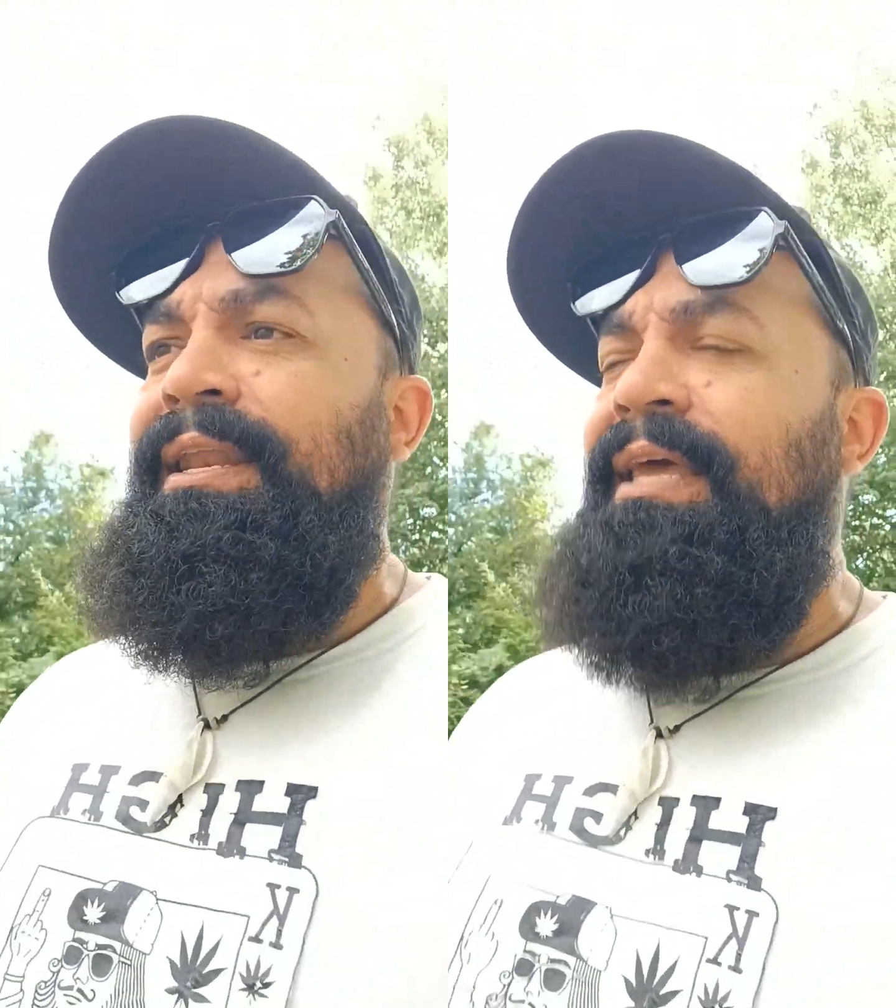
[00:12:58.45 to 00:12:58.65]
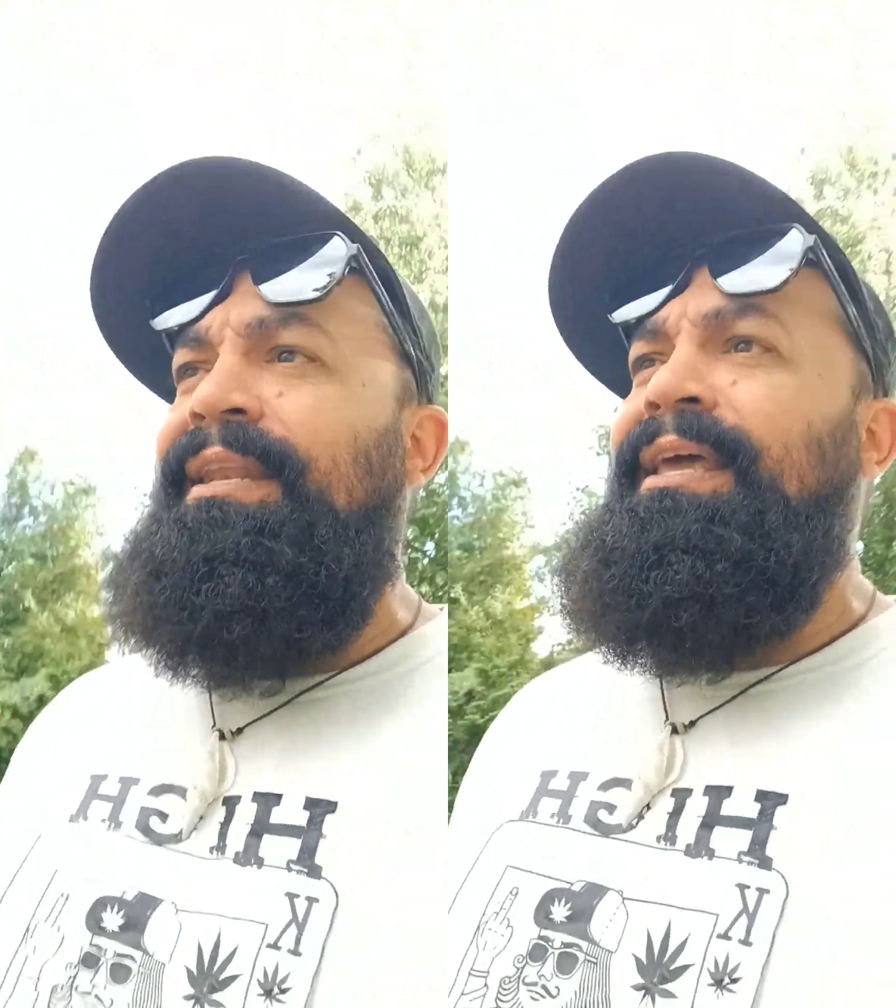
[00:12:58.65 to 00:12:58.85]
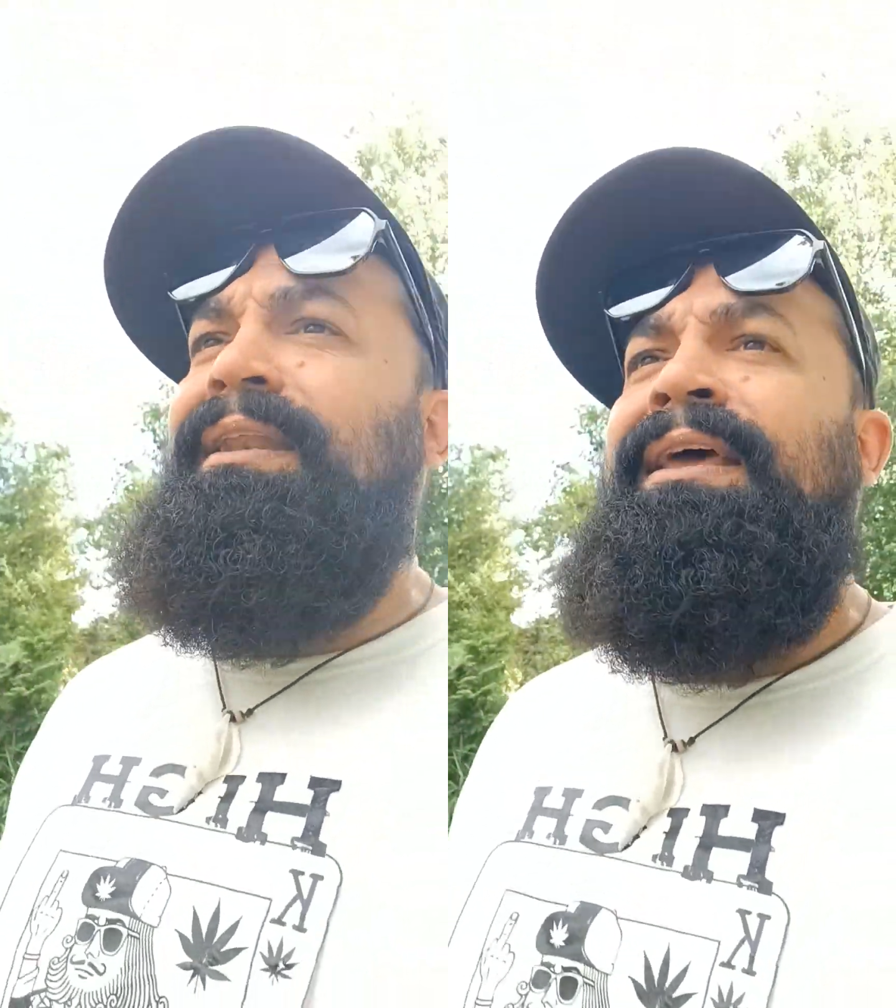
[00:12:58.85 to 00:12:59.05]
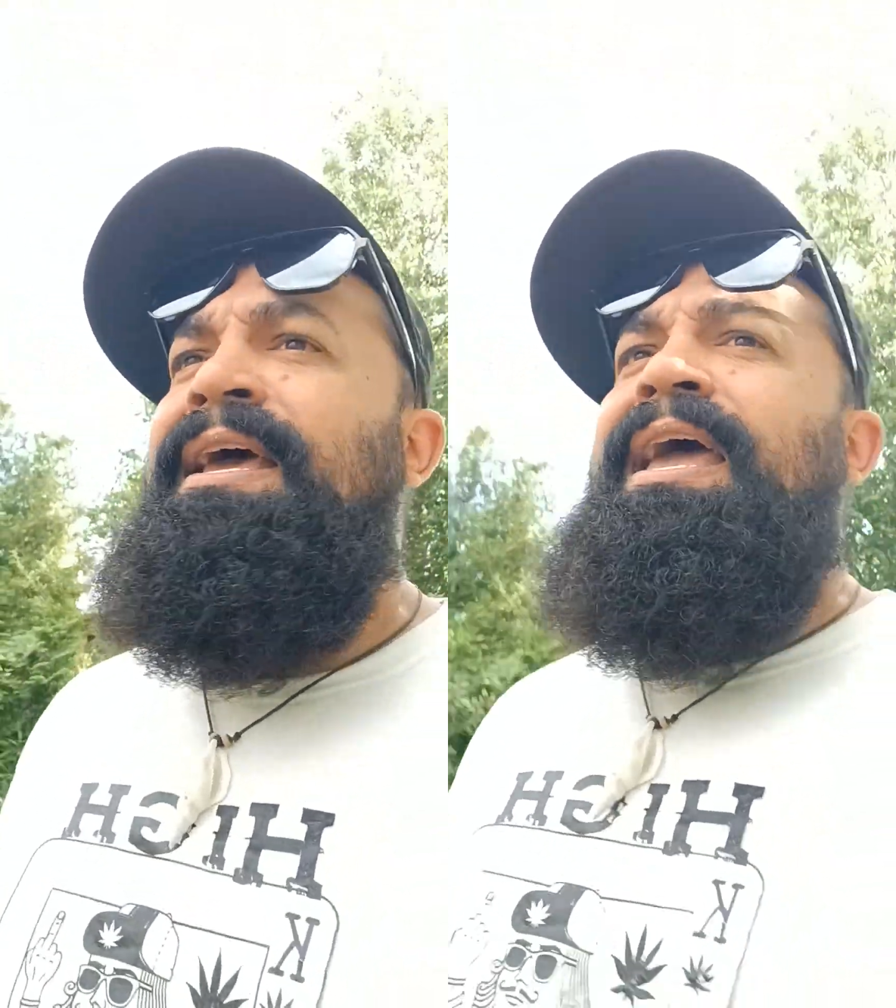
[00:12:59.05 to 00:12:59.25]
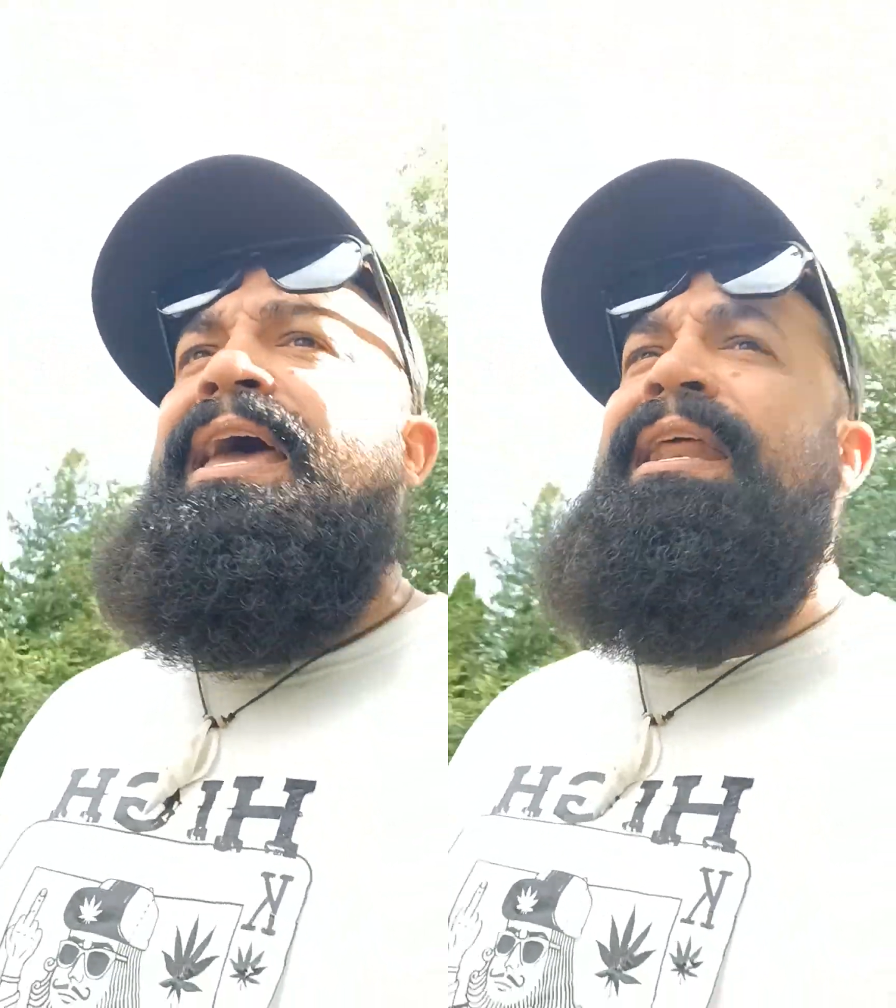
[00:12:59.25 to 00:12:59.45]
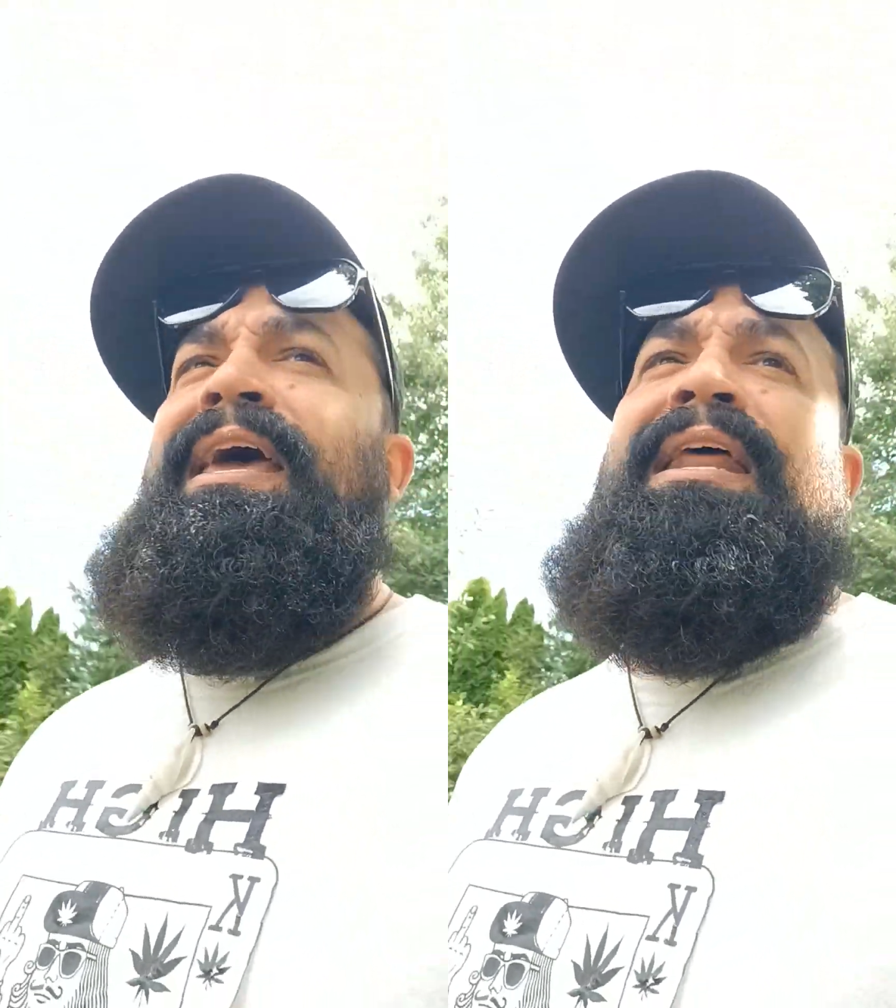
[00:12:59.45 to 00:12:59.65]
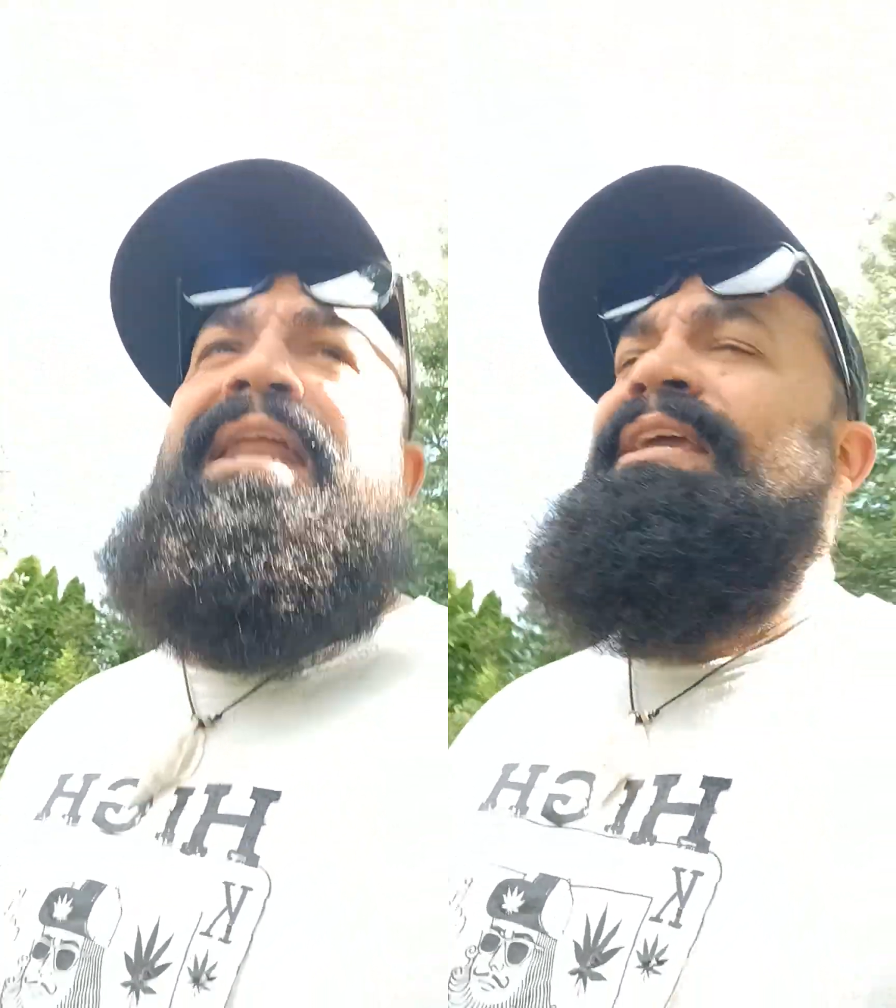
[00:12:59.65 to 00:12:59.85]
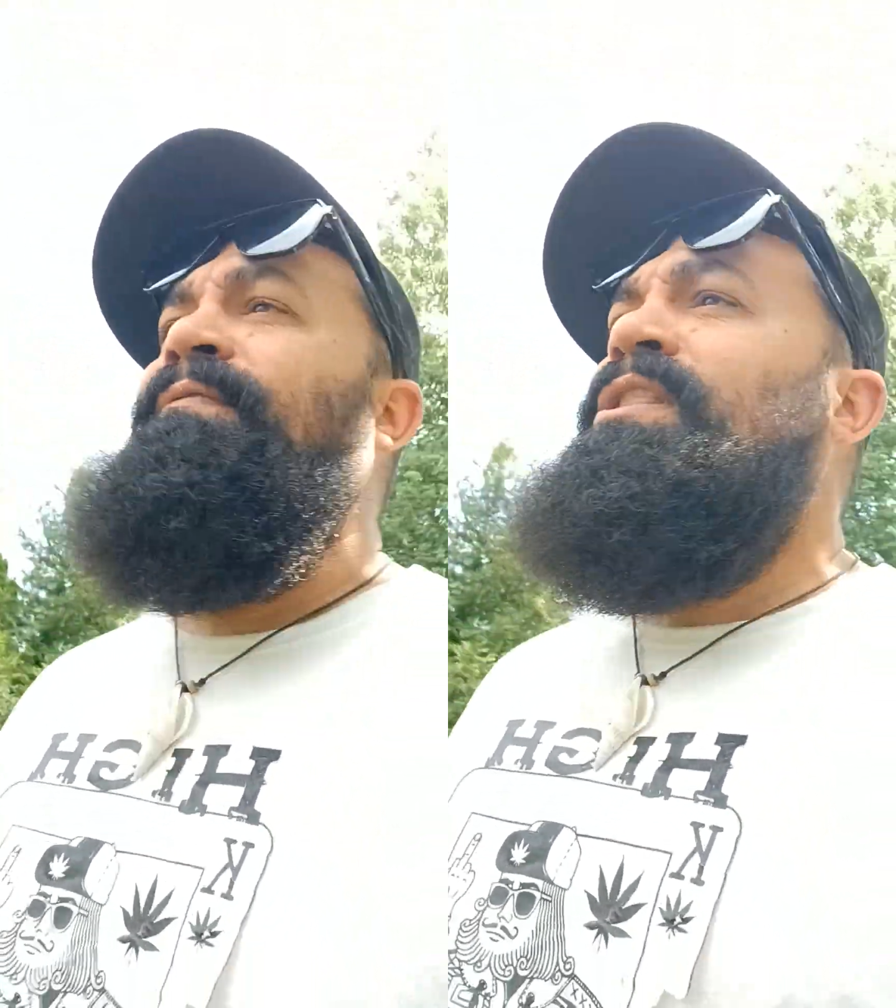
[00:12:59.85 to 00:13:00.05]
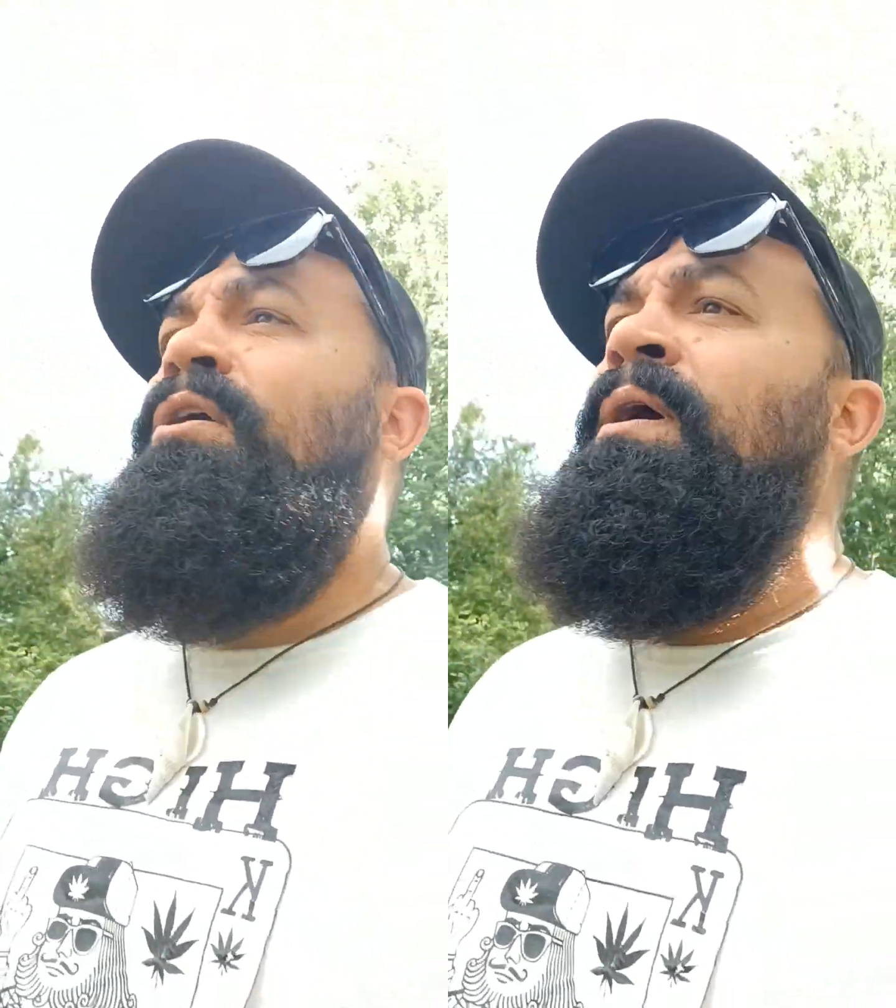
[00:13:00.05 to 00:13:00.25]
and even though